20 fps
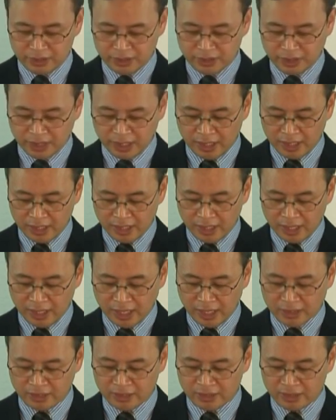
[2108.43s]
to
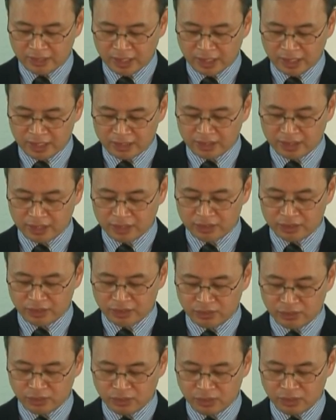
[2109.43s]
write to
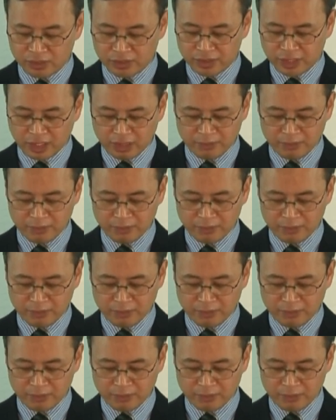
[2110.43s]
you